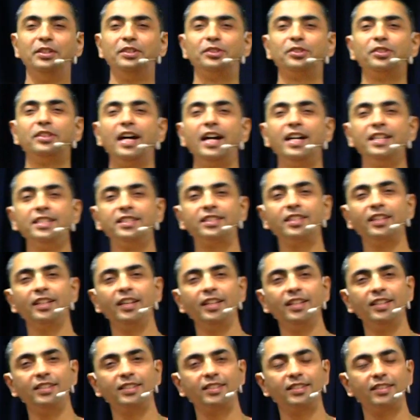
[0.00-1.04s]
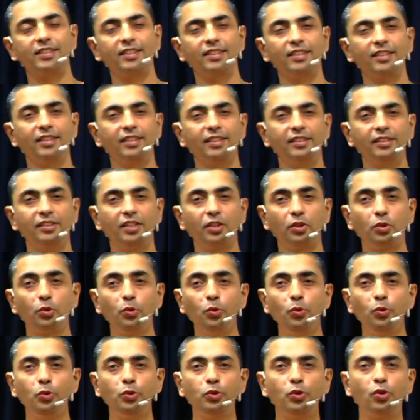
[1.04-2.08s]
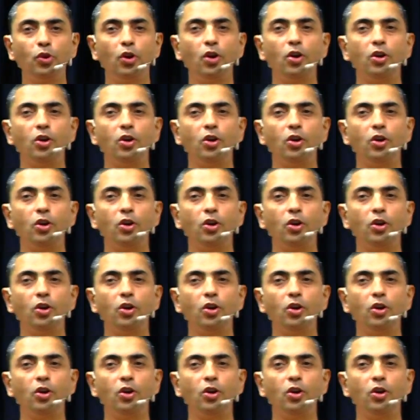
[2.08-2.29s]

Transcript: So the answer is the root